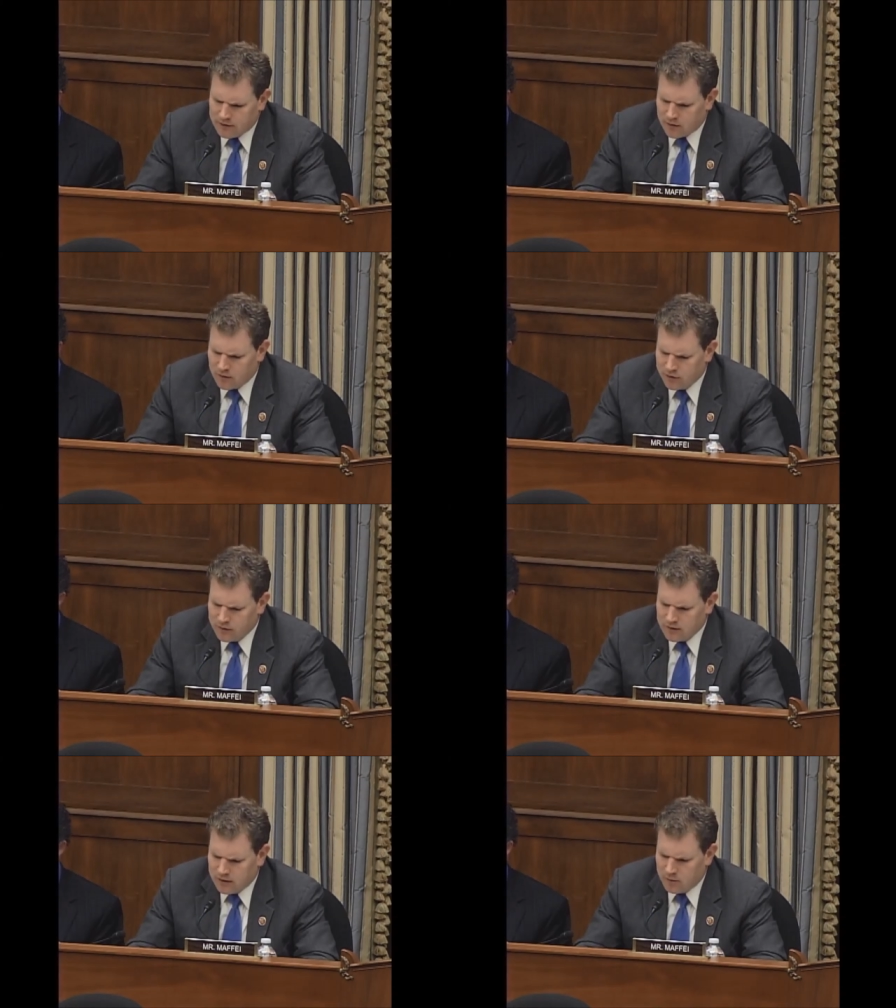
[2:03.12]
the earth
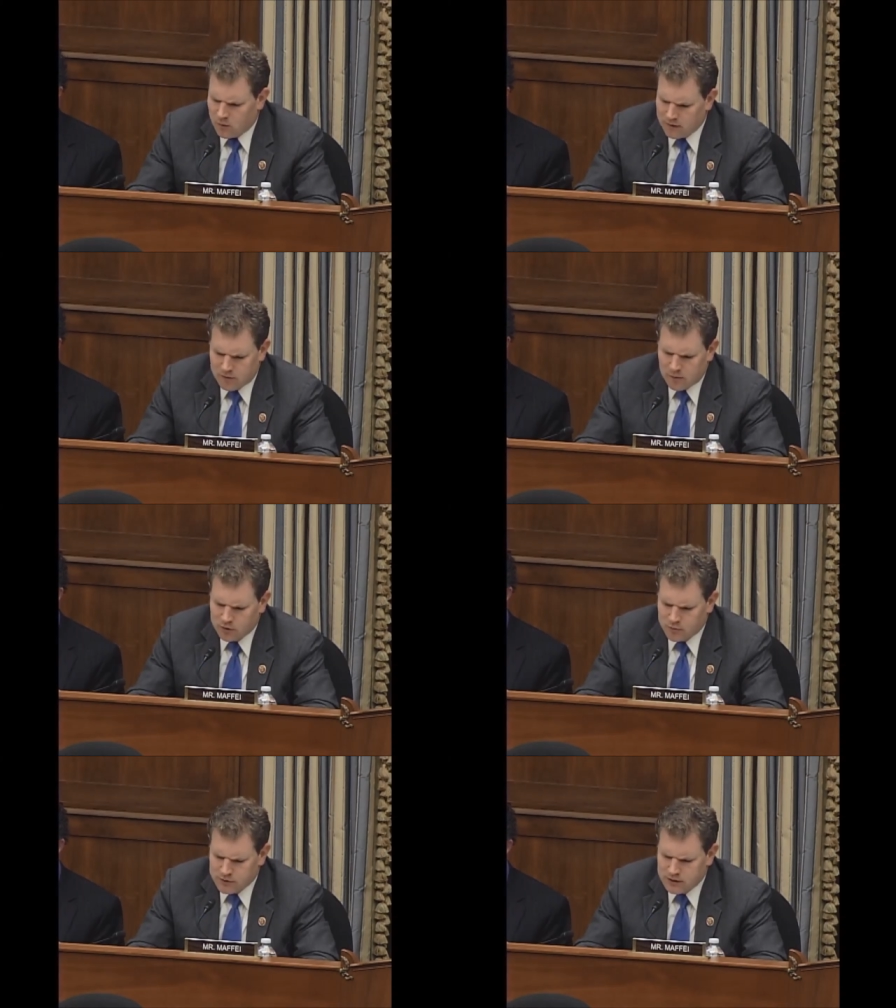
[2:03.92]
in one of the
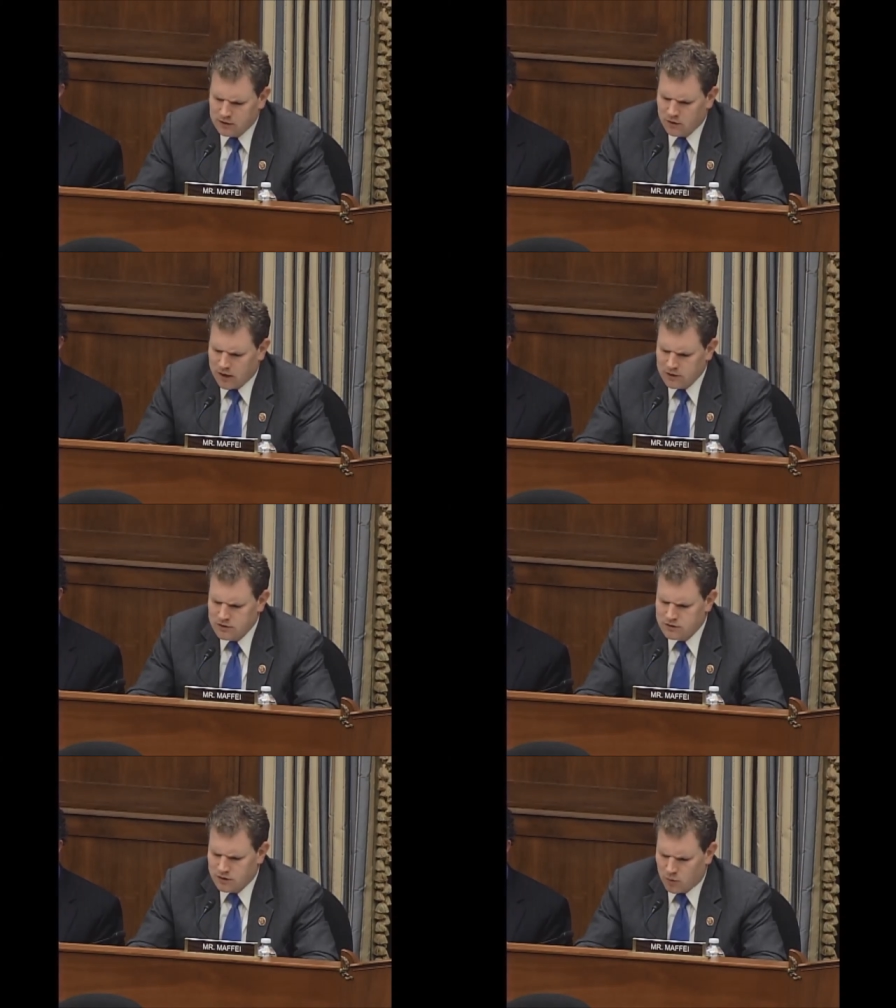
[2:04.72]
most pristine
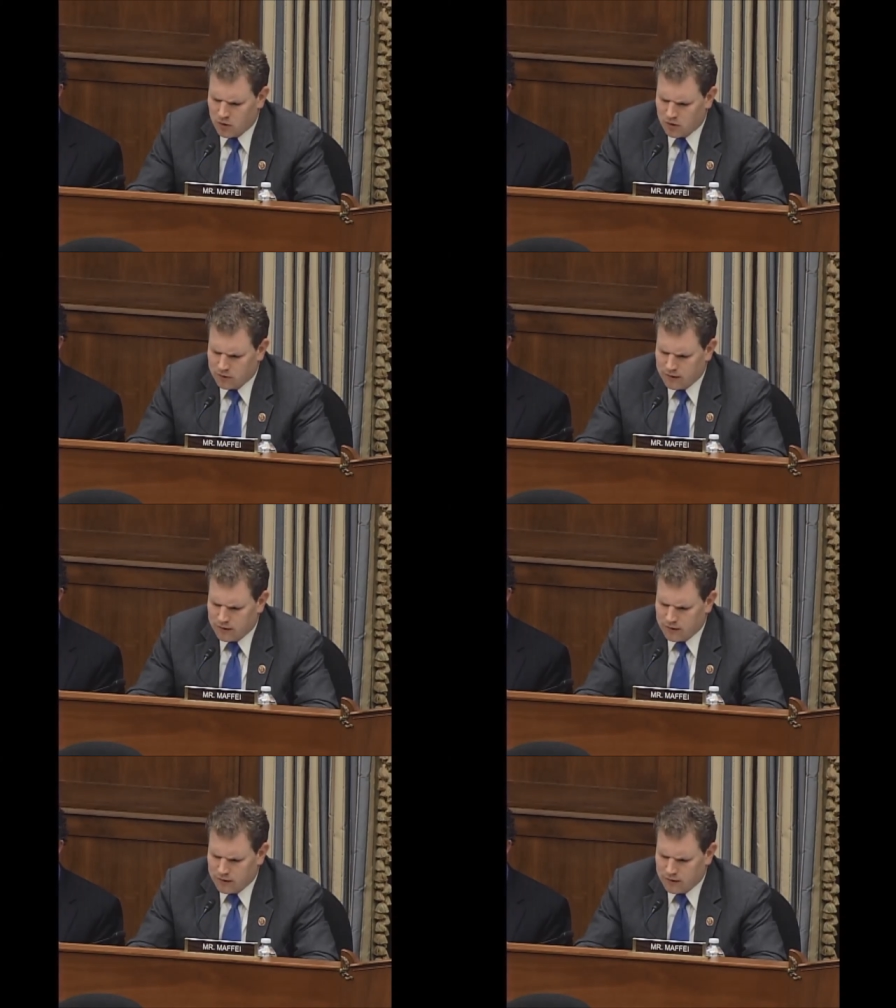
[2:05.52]
locations in the world.